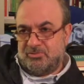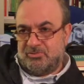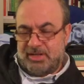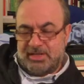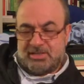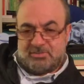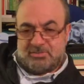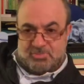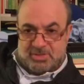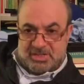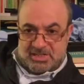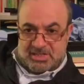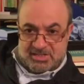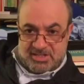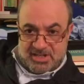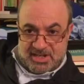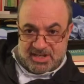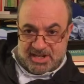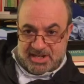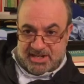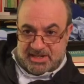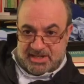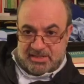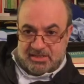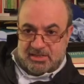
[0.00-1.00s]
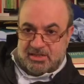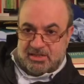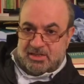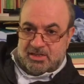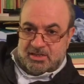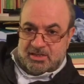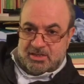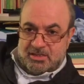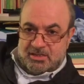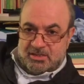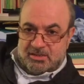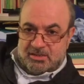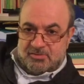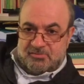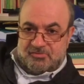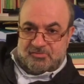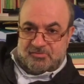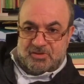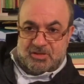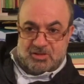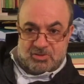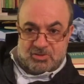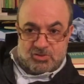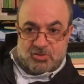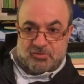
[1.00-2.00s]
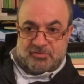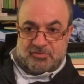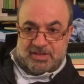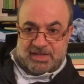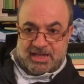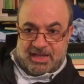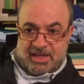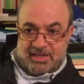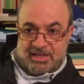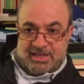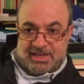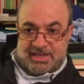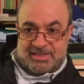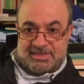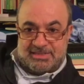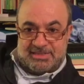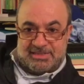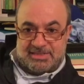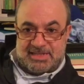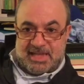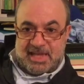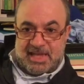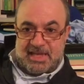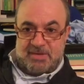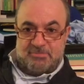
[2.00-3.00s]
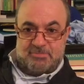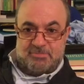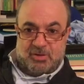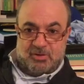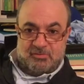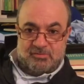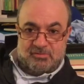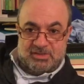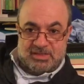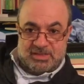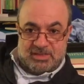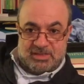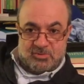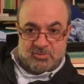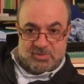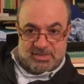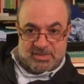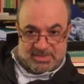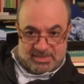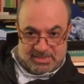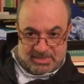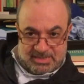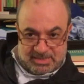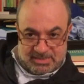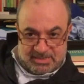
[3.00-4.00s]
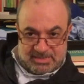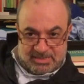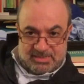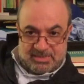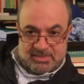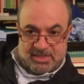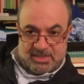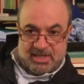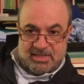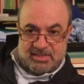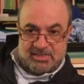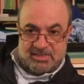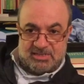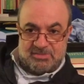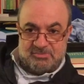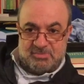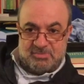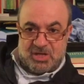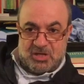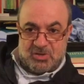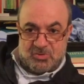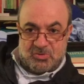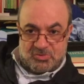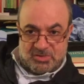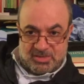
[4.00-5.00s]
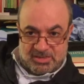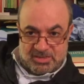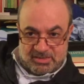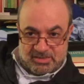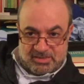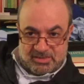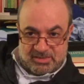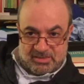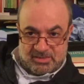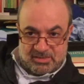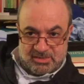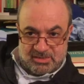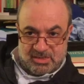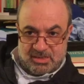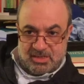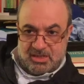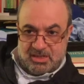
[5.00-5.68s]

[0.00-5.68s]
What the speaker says: Great Britain, the philosophical landscape of linguistics and semiotics